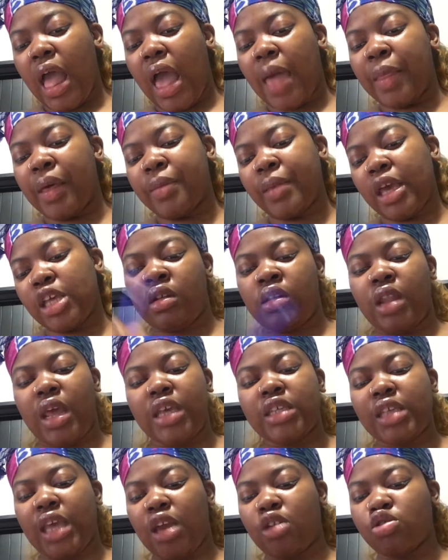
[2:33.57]
The
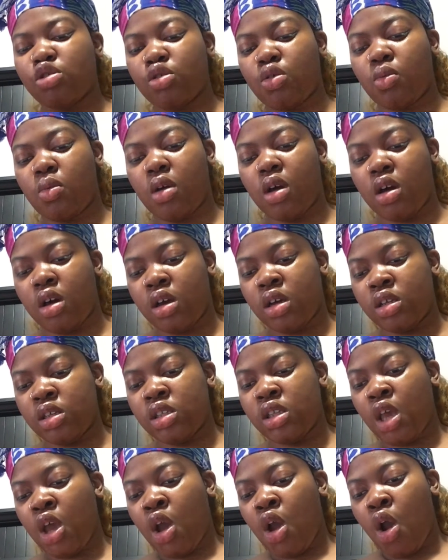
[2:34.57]
next answer was,
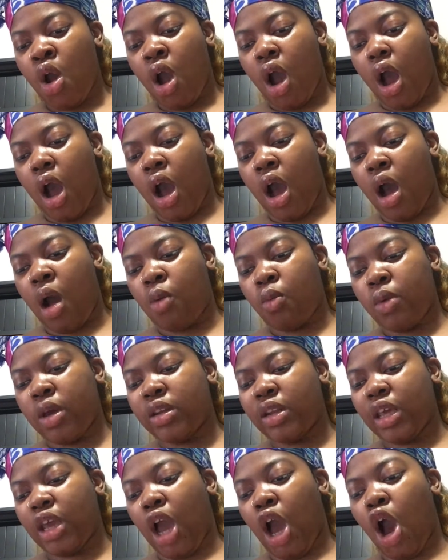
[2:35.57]
when
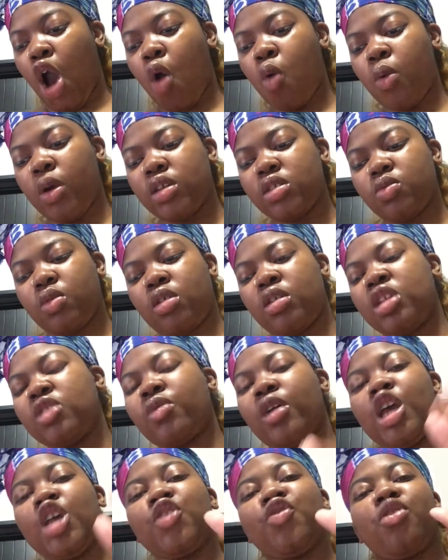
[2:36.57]
they always, well, this
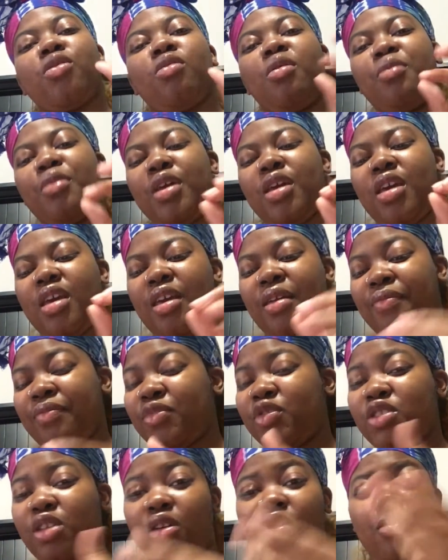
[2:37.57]
right is from a man,
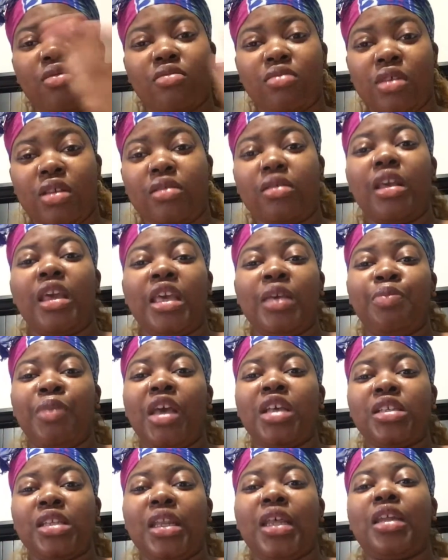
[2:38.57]
so he
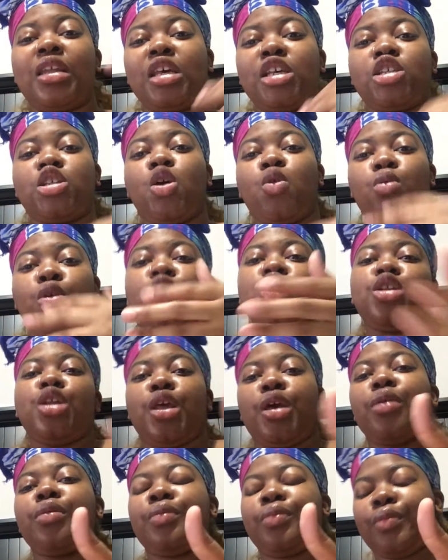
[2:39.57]
basically let us know what he
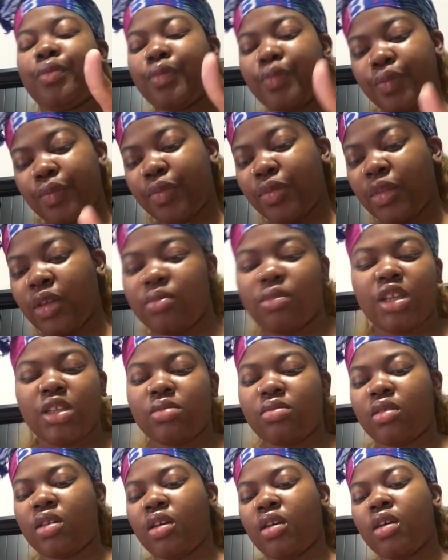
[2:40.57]
did. I'm
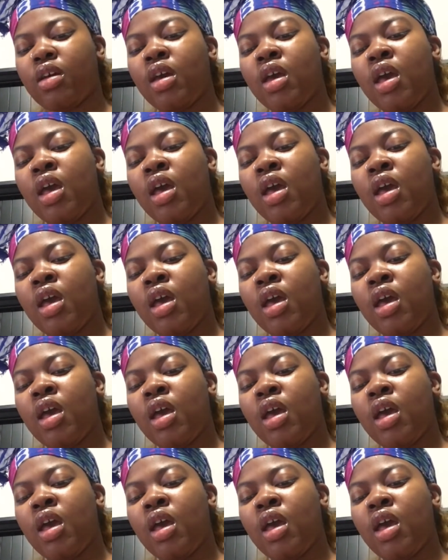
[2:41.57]
just playing.